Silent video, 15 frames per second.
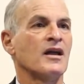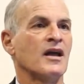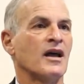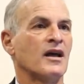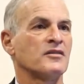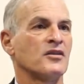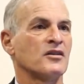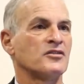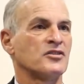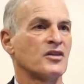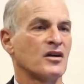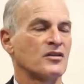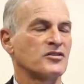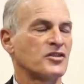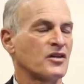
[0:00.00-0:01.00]
and
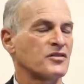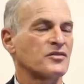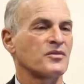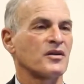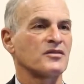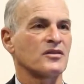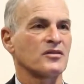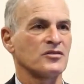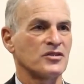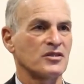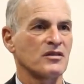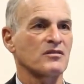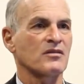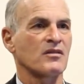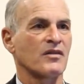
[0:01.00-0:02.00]
a just resolution
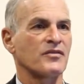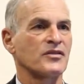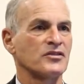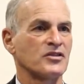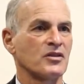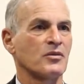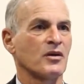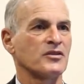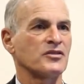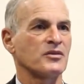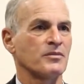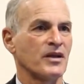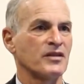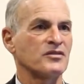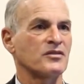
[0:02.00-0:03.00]
of the refugee question
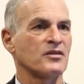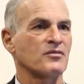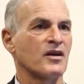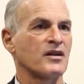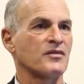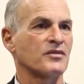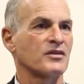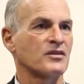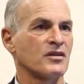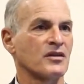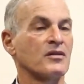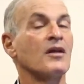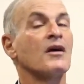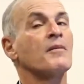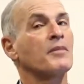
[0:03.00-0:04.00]
based on the right of return.